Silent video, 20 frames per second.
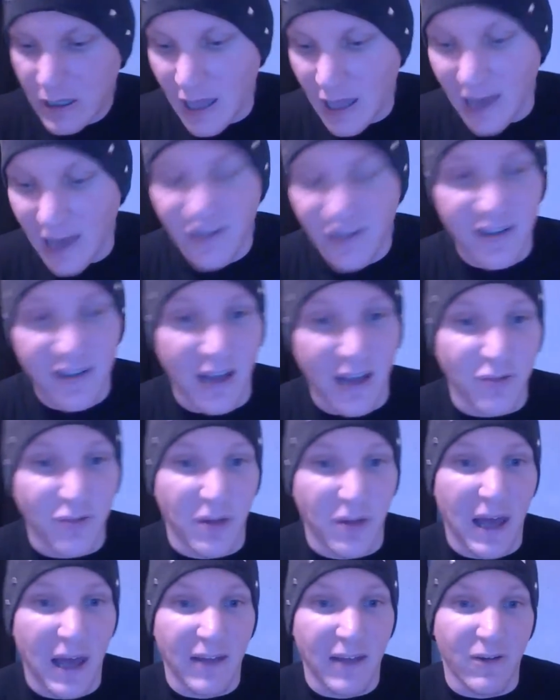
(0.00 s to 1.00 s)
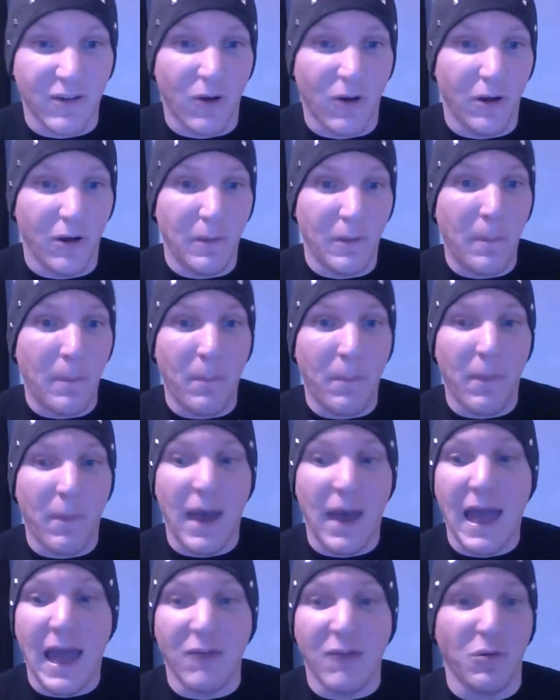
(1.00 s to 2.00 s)
That's what I call it,
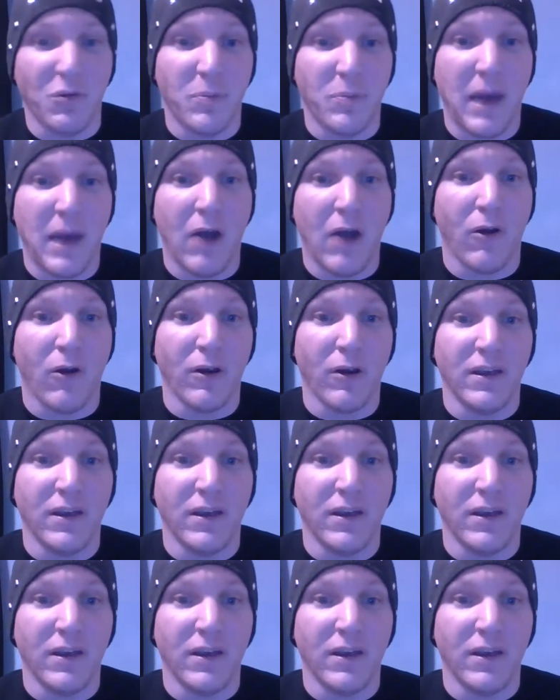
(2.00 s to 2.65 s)
mad with power.